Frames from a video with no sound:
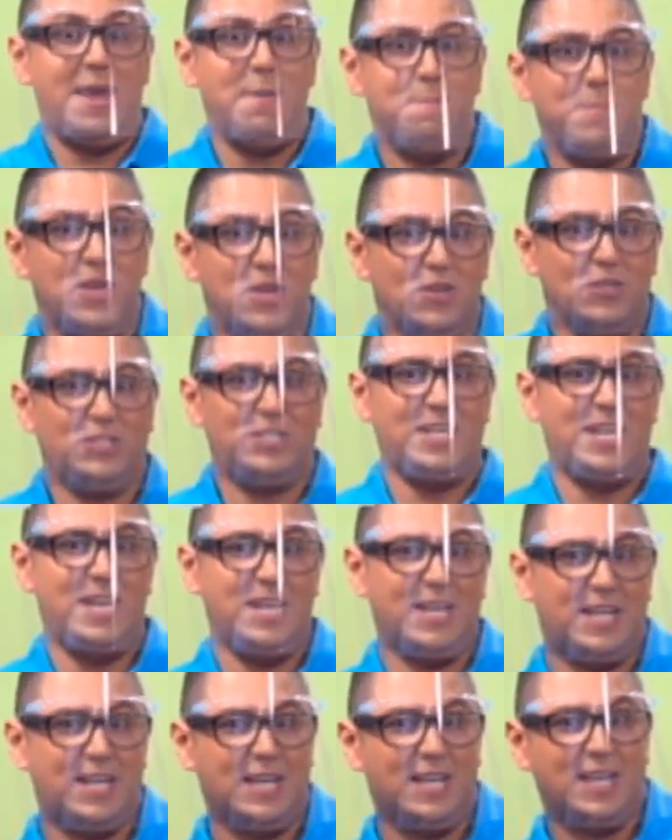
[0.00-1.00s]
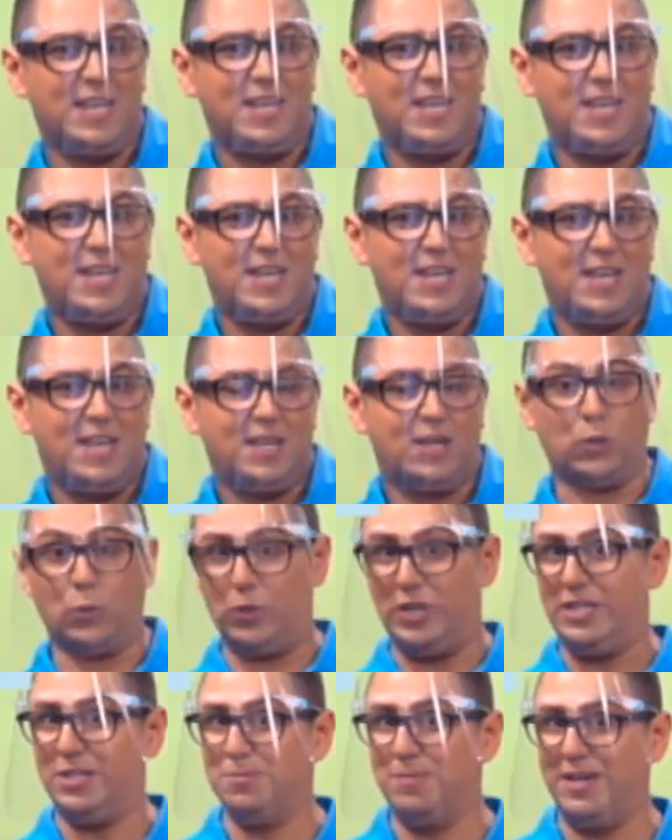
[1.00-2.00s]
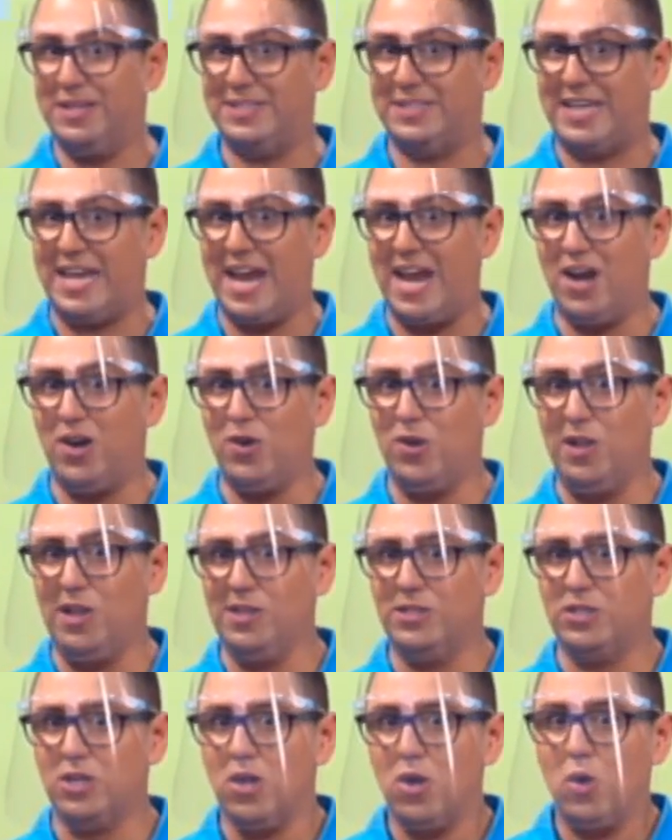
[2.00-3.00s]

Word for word: music? Christmas carols?